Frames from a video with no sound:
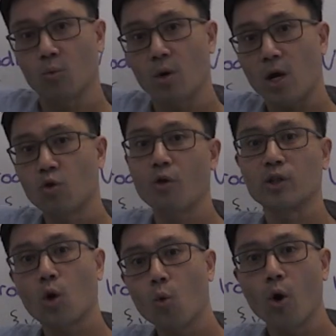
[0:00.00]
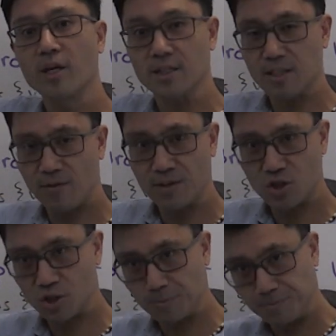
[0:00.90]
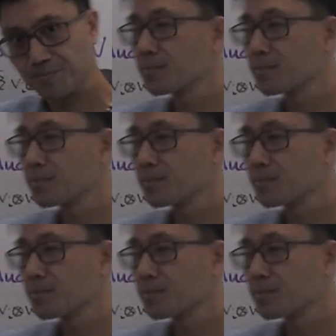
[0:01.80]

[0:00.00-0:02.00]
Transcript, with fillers: at what I call the coordinate definition.